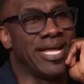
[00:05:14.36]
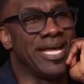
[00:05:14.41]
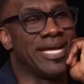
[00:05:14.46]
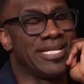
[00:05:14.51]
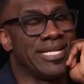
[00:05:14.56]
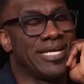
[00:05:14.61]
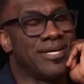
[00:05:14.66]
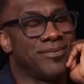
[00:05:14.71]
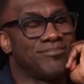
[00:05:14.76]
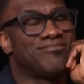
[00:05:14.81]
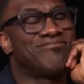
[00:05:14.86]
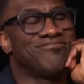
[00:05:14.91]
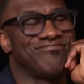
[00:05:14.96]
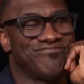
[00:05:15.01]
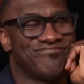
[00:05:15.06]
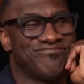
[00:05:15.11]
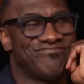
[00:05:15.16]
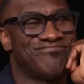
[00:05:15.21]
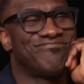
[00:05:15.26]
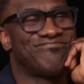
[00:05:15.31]
You know what I
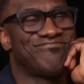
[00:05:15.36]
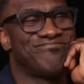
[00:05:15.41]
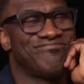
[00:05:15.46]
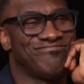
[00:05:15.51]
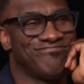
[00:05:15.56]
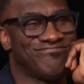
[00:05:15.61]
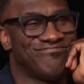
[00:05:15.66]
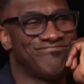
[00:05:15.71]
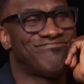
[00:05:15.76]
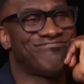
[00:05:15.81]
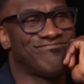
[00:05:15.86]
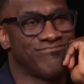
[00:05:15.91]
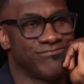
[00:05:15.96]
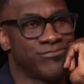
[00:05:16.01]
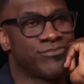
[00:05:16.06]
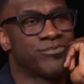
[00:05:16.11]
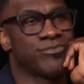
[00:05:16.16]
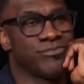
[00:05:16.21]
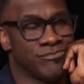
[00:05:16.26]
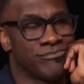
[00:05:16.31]
mean? And that's what I
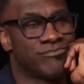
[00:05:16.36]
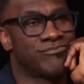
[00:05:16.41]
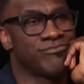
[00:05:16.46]
was doing.